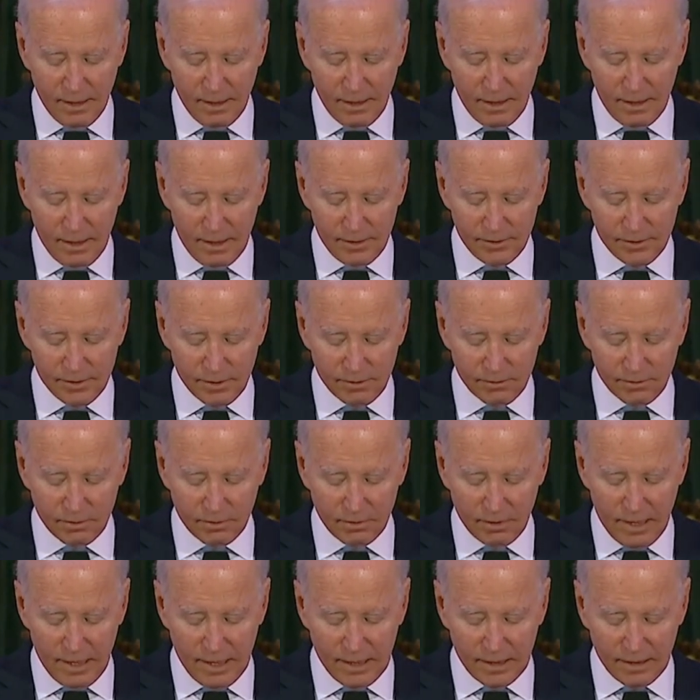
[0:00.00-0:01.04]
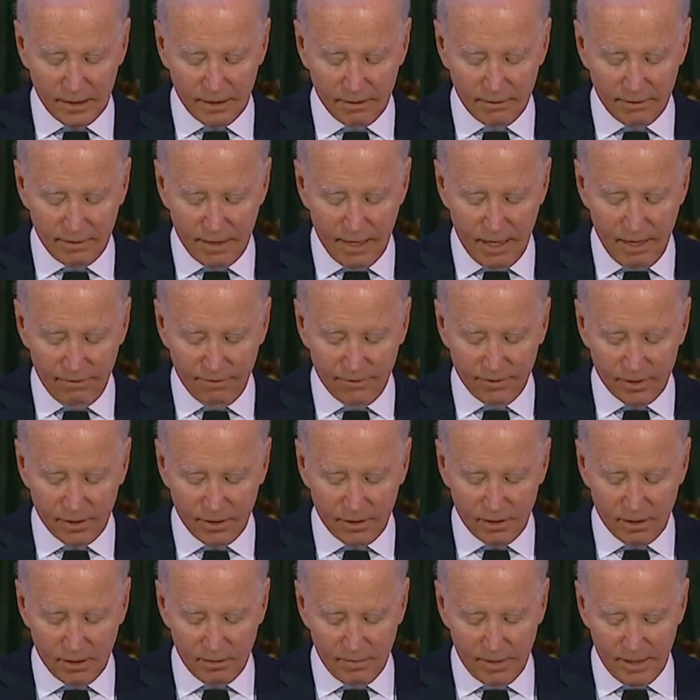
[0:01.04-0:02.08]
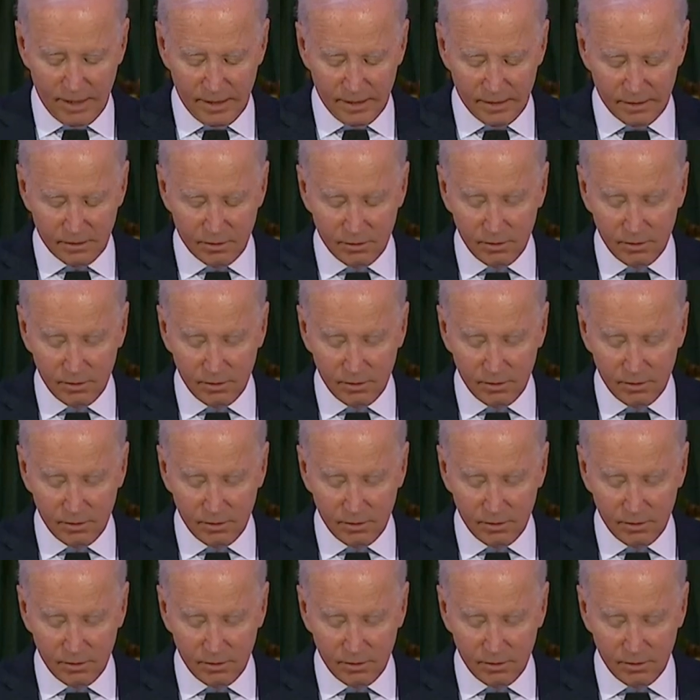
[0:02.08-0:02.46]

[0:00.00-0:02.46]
and General Langley of the African Command,